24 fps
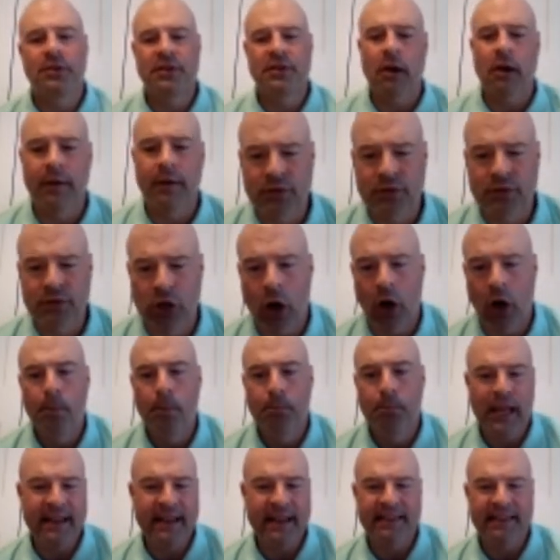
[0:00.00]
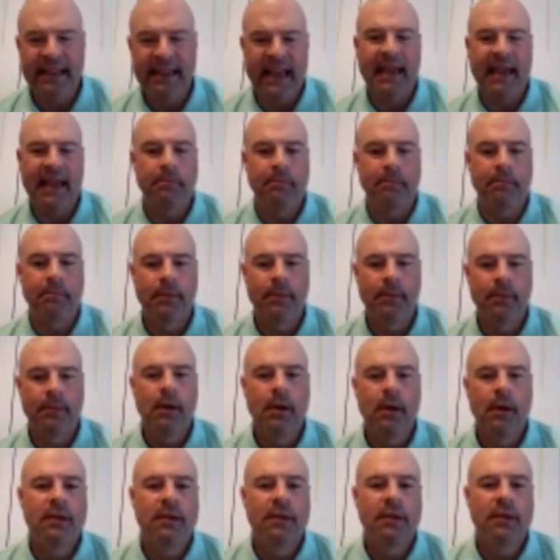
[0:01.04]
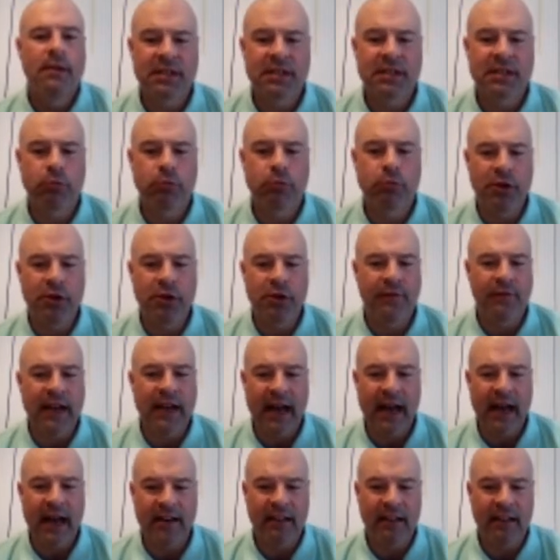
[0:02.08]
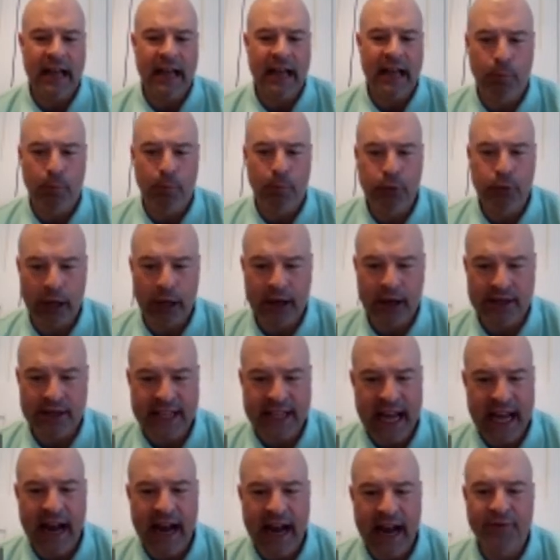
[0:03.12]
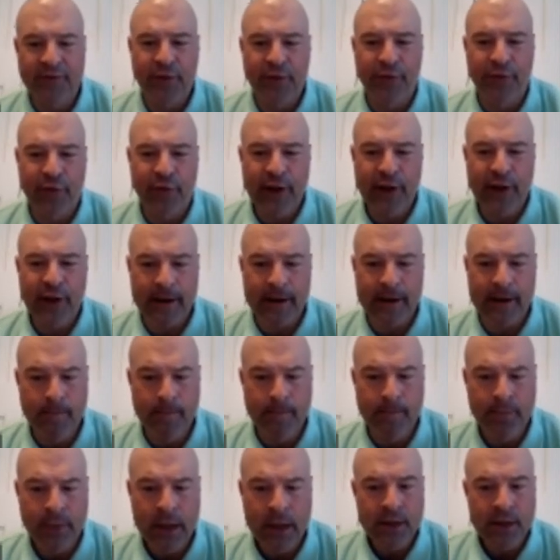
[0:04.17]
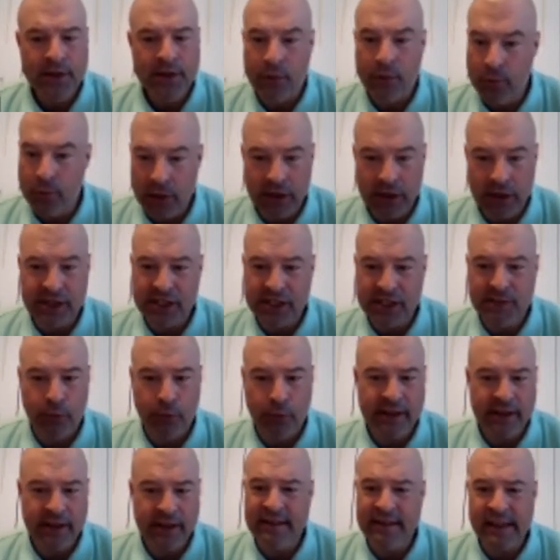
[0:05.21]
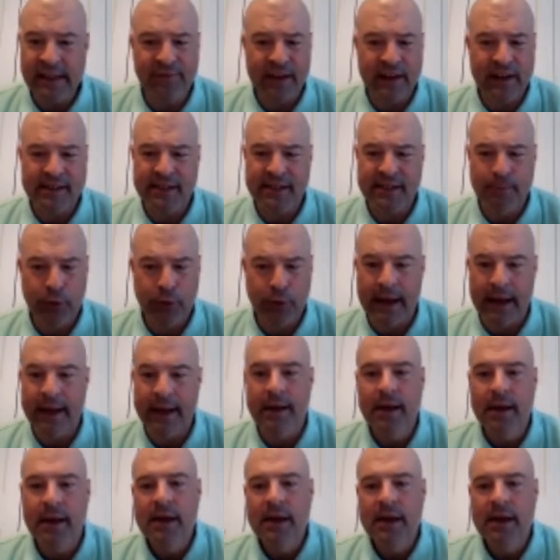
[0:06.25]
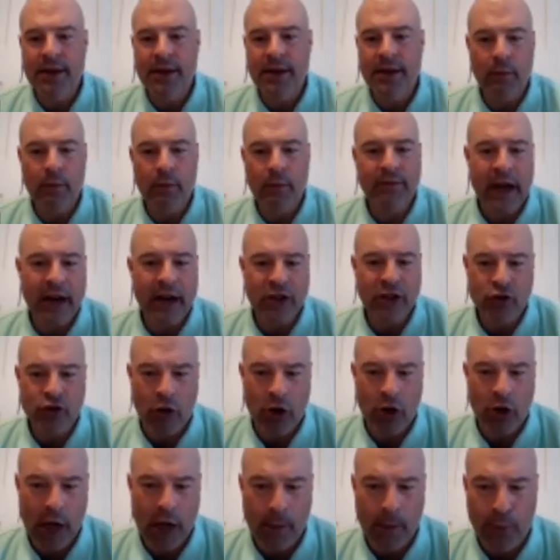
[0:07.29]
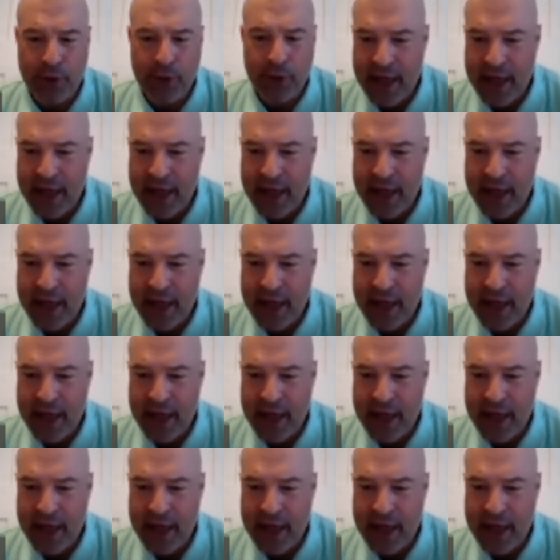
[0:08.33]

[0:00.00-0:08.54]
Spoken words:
what Doc Rivers would call playing the game. This is where you've got to allow players to have the freedom to really just read the defense and play. So now we've got it drawn up with